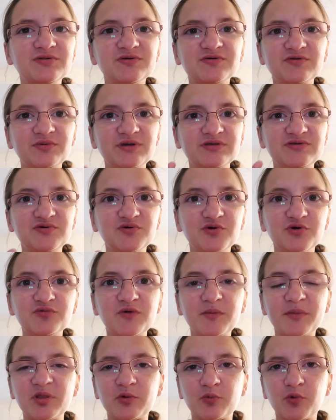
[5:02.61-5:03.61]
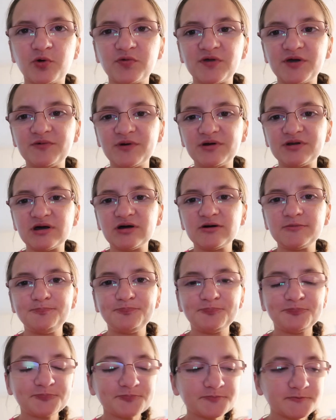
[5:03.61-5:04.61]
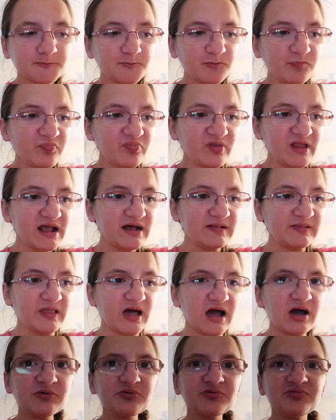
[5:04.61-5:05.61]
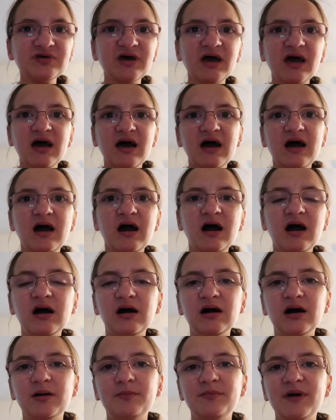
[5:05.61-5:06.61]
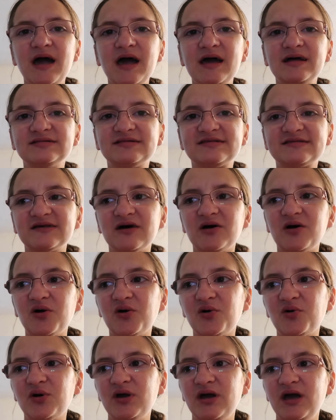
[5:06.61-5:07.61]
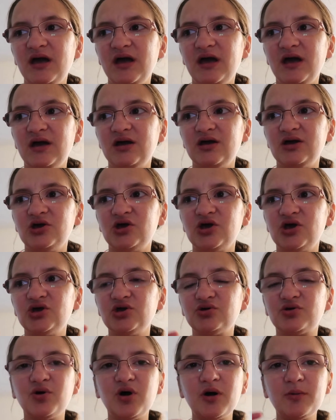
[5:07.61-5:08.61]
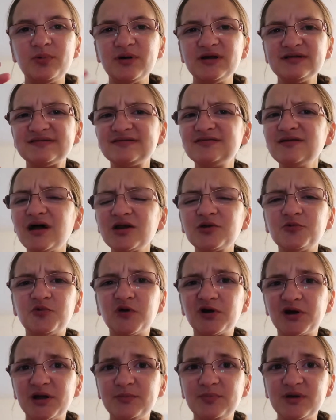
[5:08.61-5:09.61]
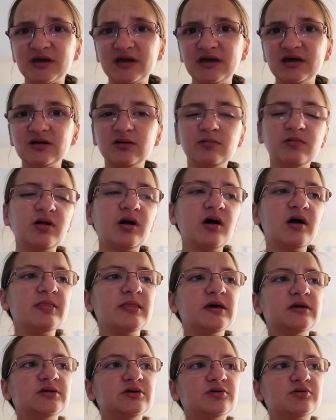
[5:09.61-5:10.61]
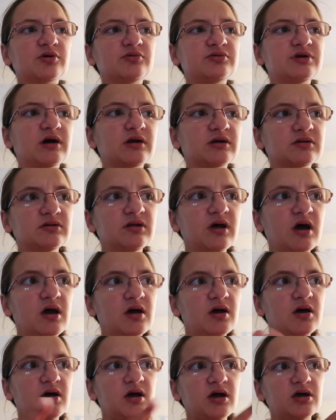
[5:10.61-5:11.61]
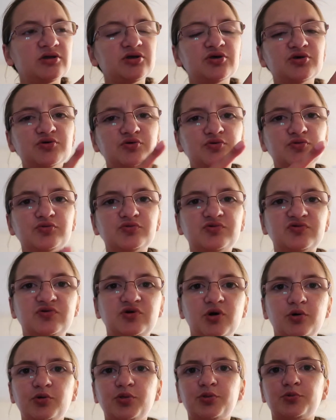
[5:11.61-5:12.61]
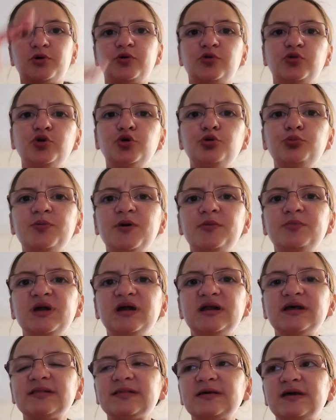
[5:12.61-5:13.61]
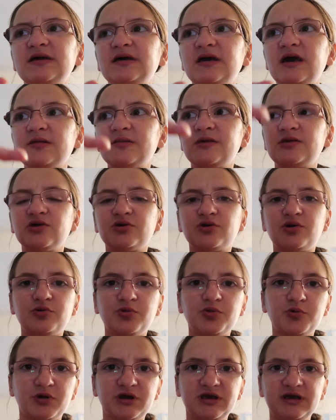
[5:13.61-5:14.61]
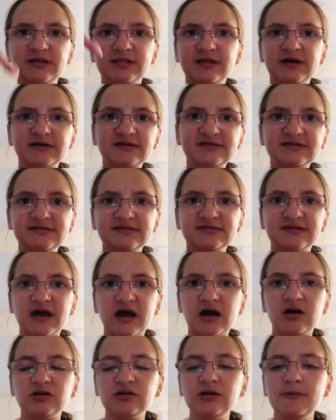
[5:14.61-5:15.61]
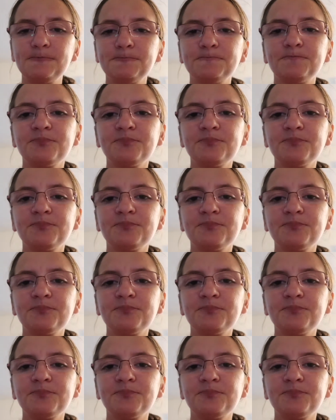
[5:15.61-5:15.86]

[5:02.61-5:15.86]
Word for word: There's only two of them in the world I found out left. Um, and so you go up, it's not a very big hill and then you go down and you go through a loop immediately and then you go through a helix down.